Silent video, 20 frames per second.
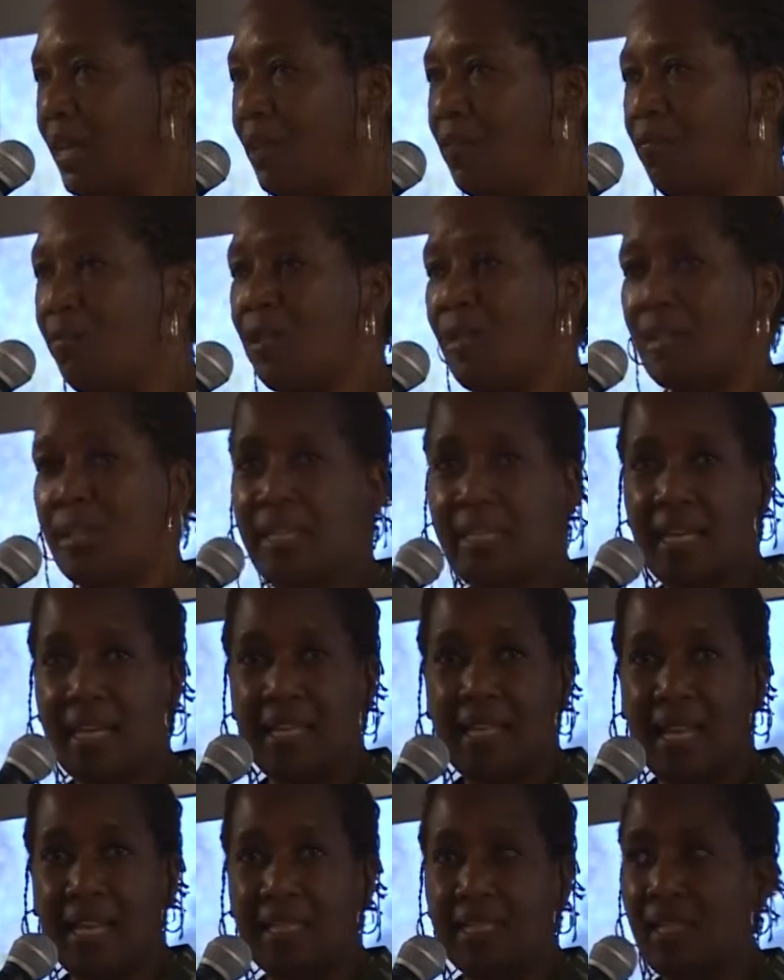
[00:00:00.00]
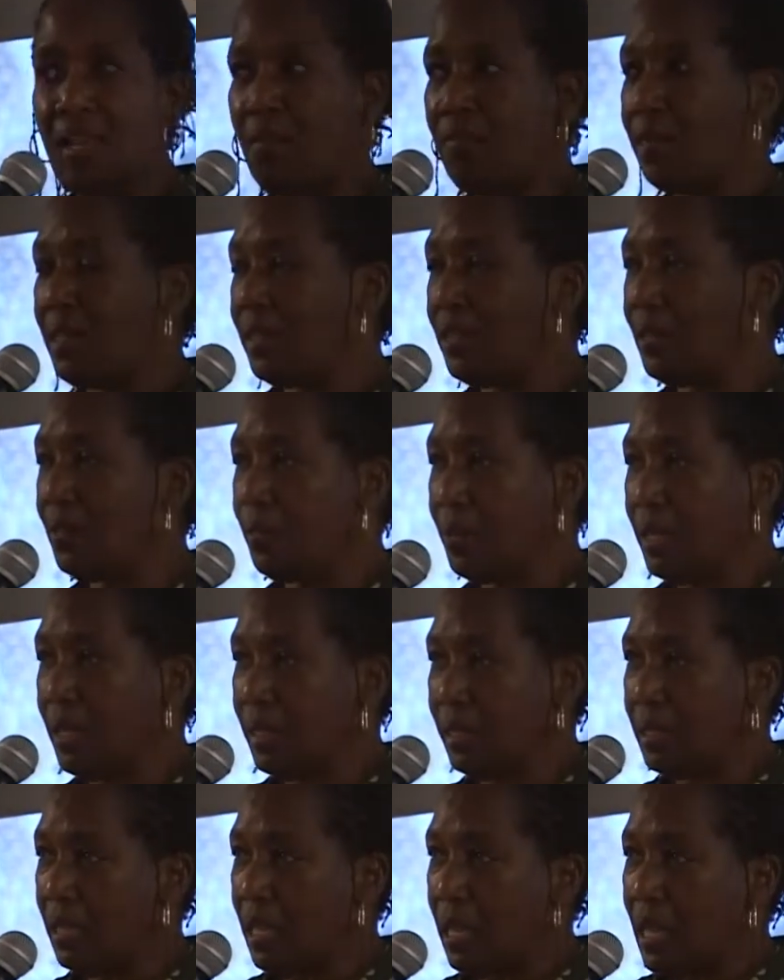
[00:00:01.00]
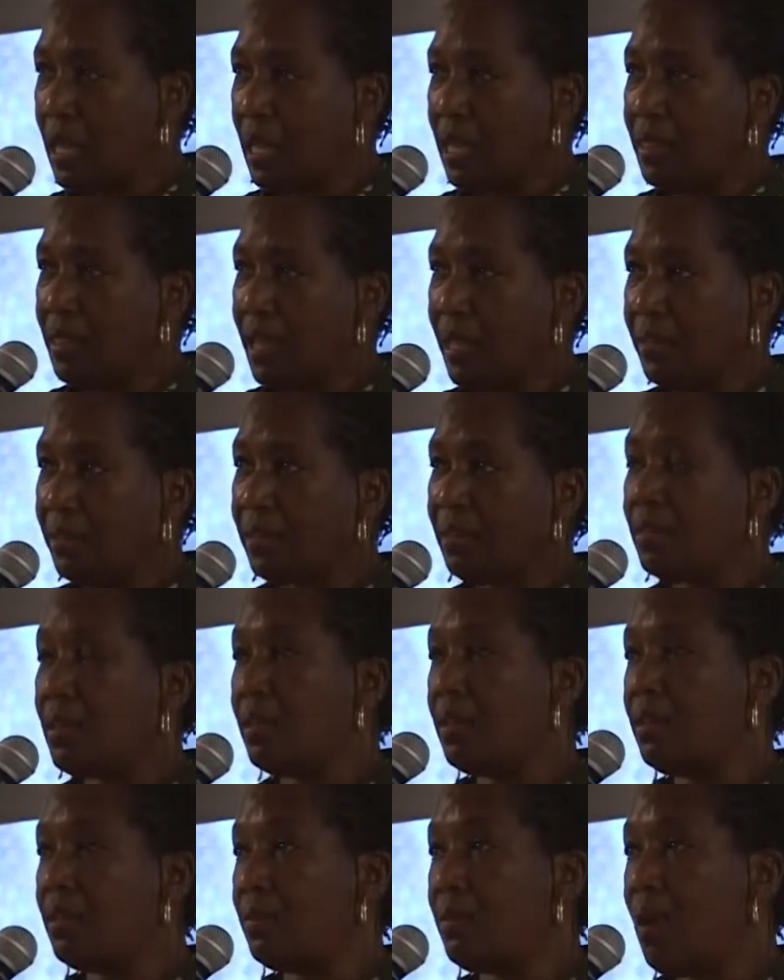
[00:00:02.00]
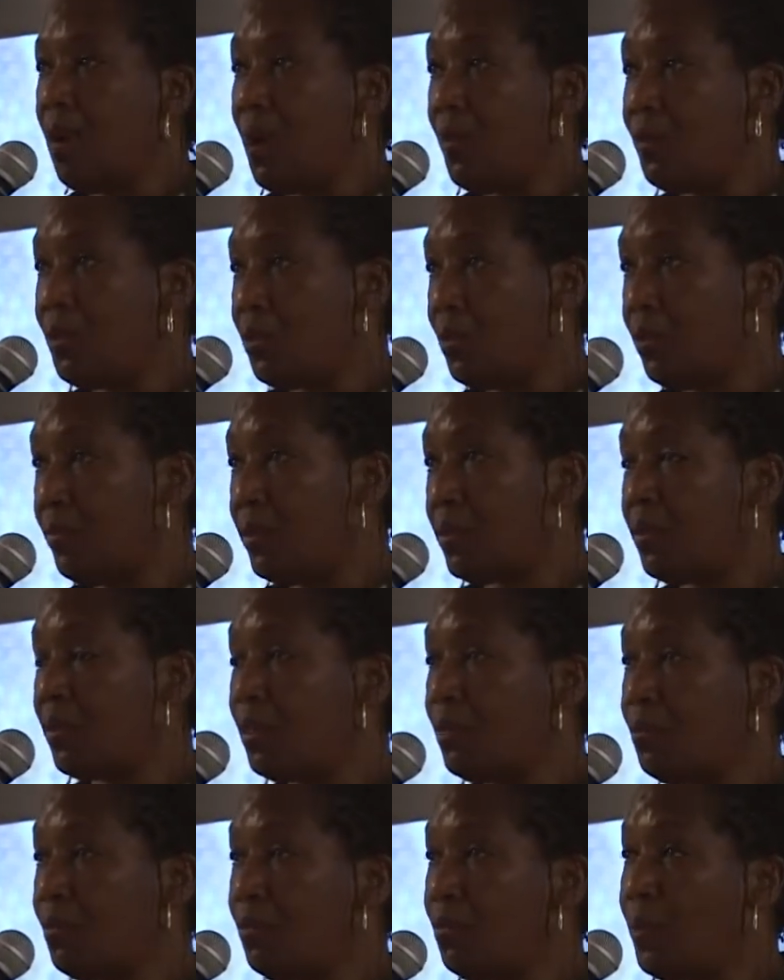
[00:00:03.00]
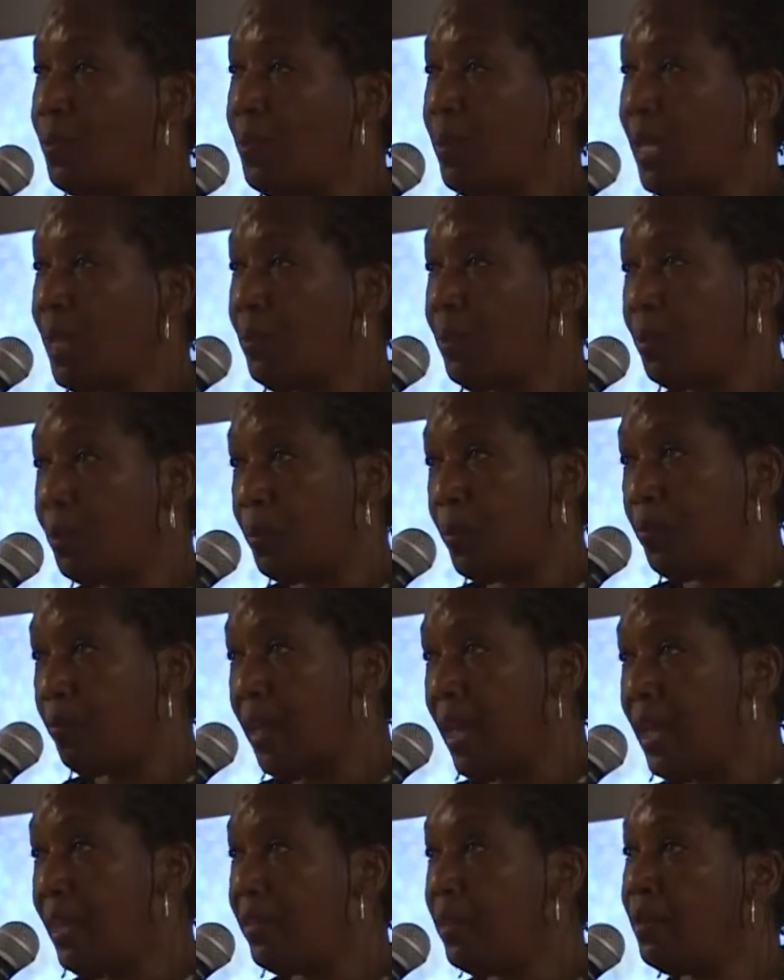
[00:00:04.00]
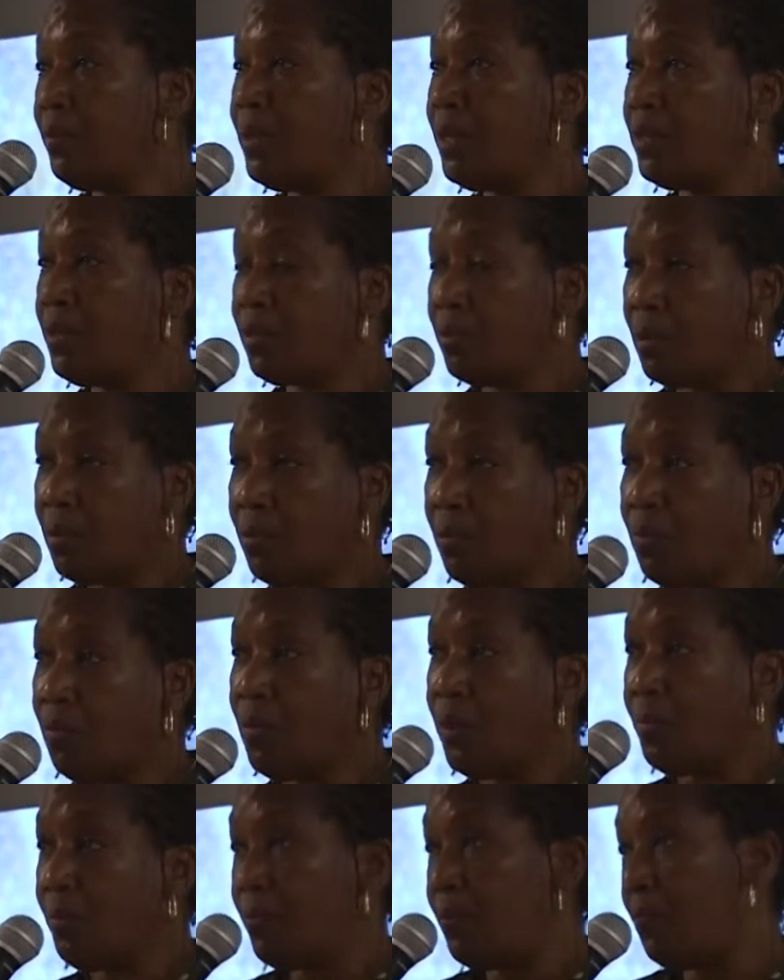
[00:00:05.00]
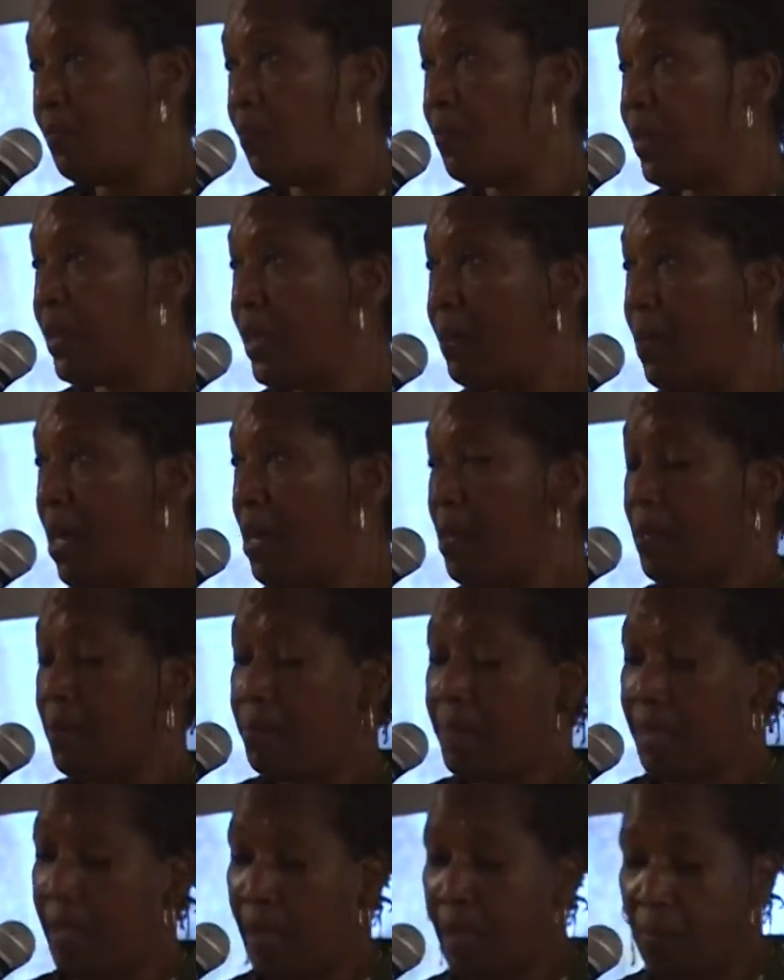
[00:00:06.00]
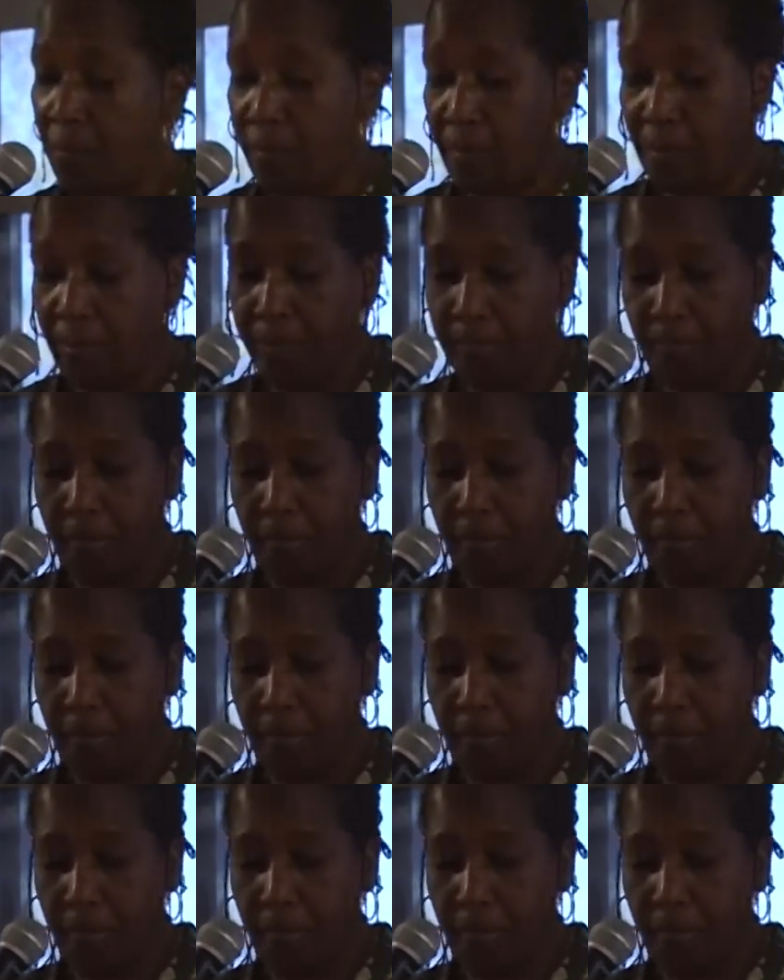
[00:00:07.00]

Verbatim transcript: and feel again that self-discipline that the armed services would be able to provide them is would would uh, be helpful.